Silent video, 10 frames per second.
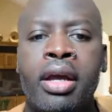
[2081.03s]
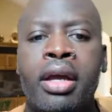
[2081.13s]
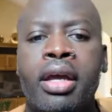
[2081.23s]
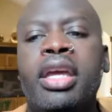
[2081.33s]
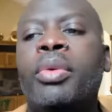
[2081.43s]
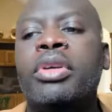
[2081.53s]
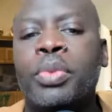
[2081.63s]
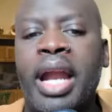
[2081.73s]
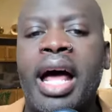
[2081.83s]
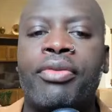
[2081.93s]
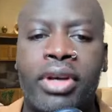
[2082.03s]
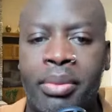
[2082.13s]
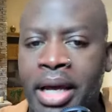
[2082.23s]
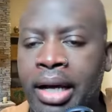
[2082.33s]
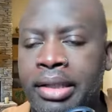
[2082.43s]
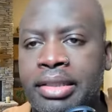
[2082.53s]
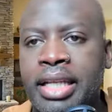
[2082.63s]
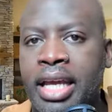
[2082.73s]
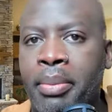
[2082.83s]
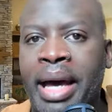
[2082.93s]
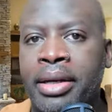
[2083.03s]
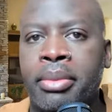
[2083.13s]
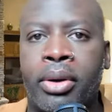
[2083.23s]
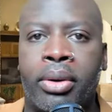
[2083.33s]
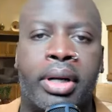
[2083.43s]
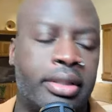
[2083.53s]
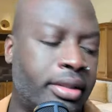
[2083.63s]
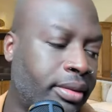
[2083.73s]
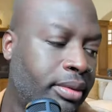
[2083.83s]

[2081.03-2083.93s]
here is what I've come to understand about them girls.